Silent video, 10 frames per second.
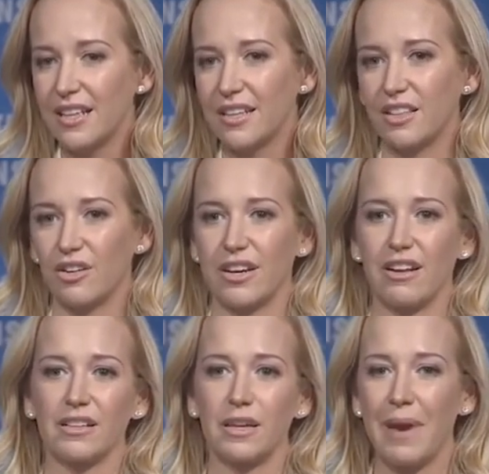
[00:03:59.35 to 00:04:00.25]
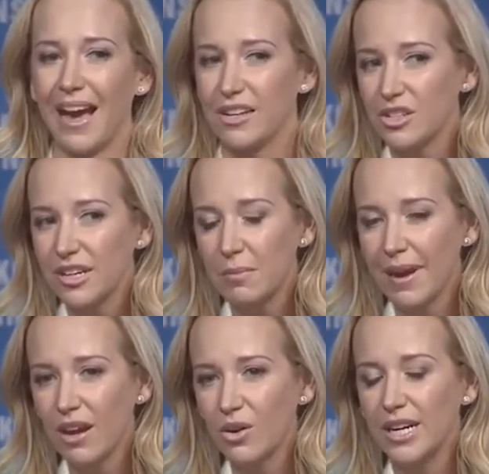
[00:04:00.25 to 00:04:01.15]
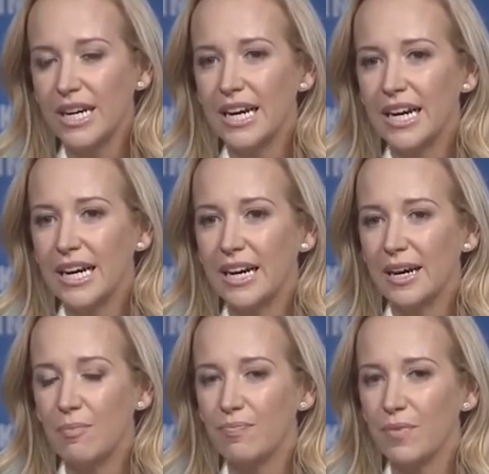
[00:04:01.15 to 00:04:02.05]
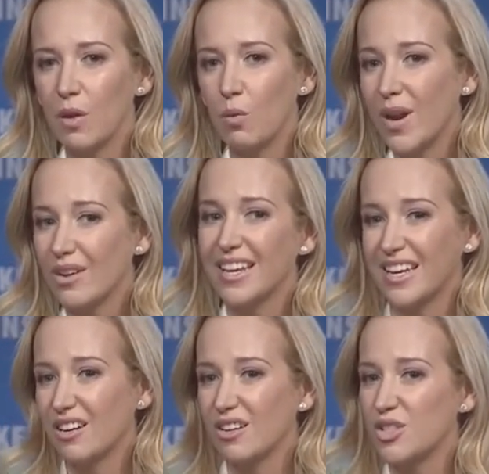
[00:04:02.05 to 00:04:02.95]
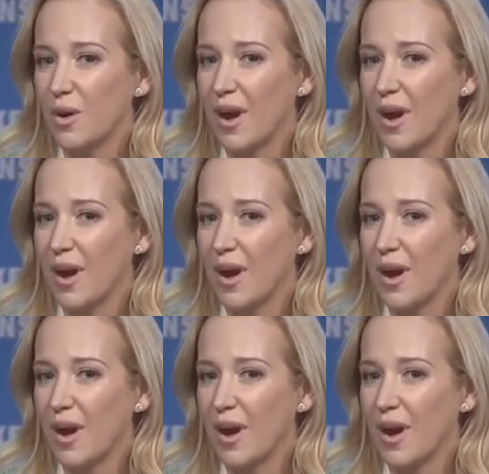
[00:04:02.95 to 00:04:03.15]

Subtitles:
that they're inherently passionate about, where they can also